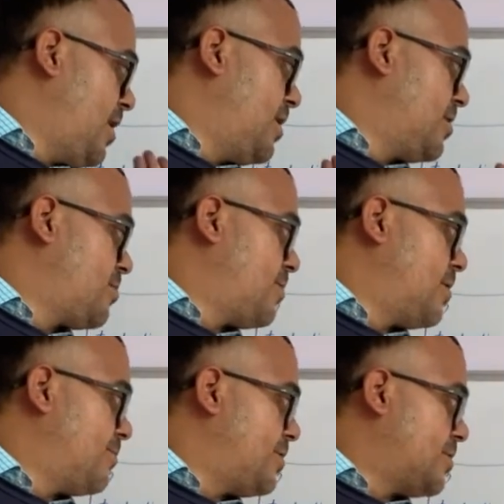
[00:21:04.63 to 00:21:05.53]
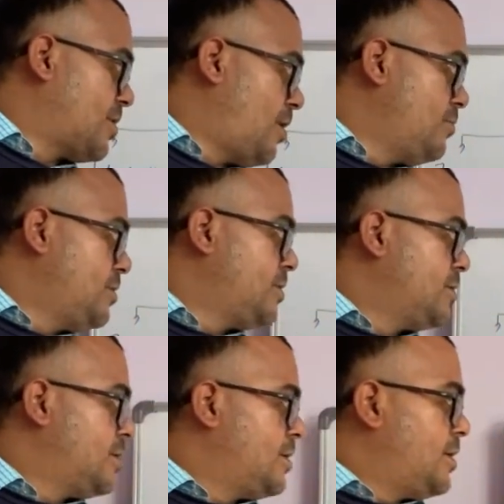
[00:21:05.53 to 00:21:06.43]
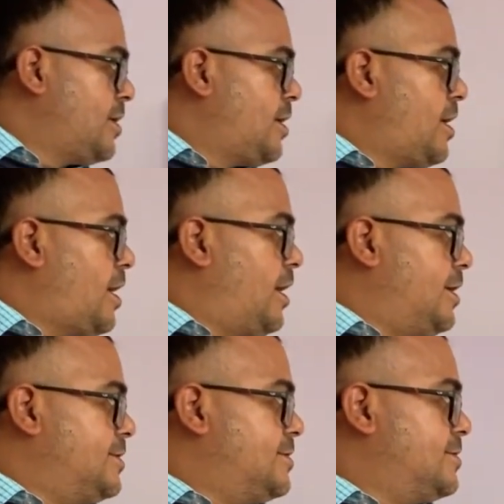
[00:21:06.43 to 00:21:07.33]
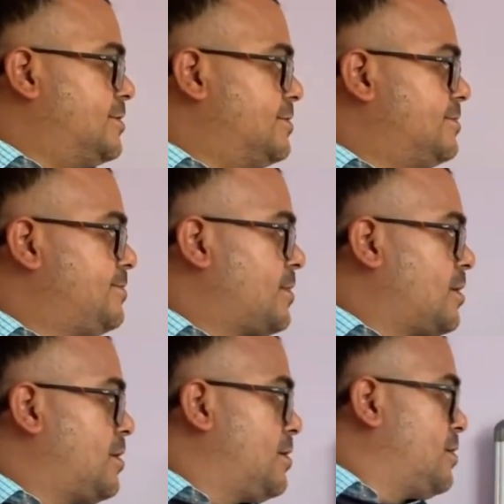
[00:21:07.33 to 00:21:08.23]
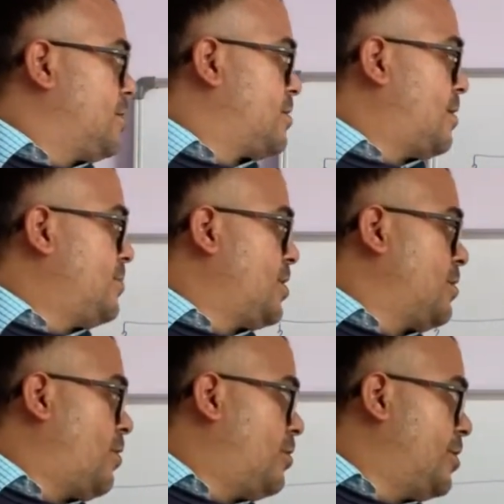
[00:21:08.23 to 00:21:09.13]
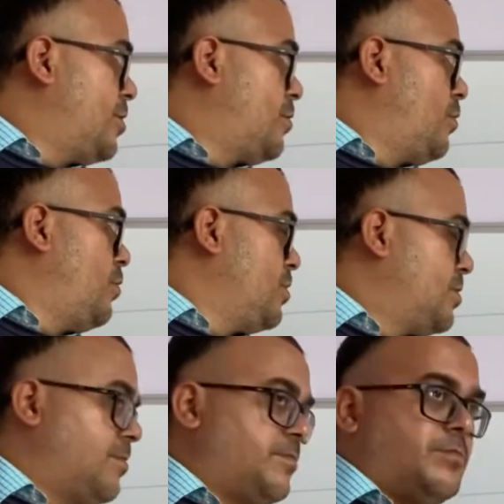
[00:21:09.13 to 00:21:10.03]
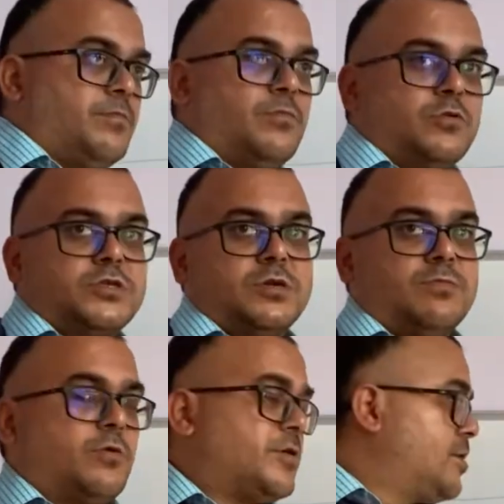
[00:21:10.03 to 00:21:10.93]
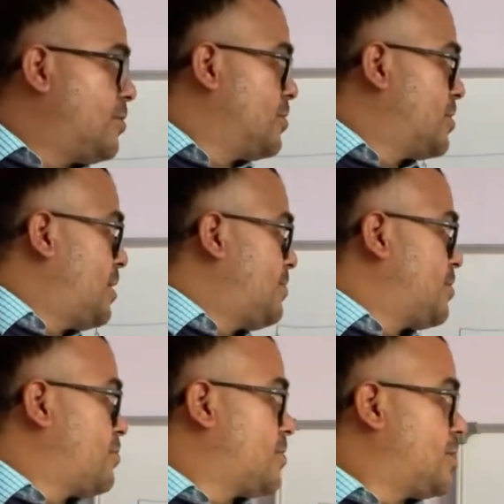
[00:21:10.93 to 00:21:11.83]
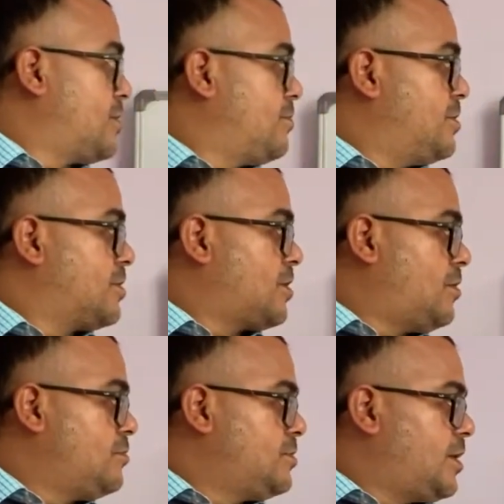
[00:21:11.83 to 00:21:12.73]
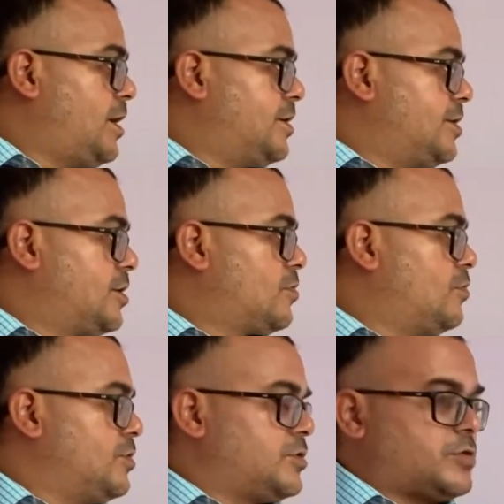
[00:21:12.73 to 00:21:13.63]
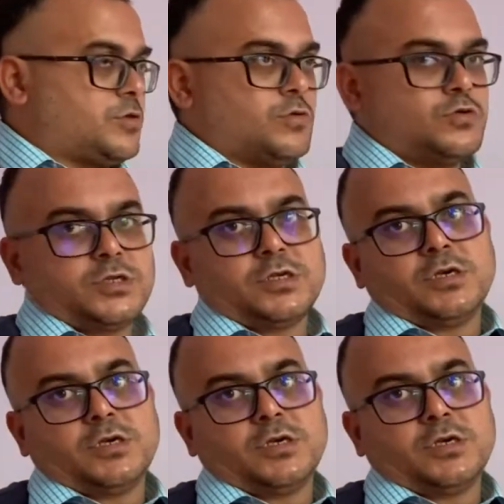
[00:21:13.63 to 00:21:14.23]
and speed of the sound. And something called echo is the most important concept associated with the sound, and echo is used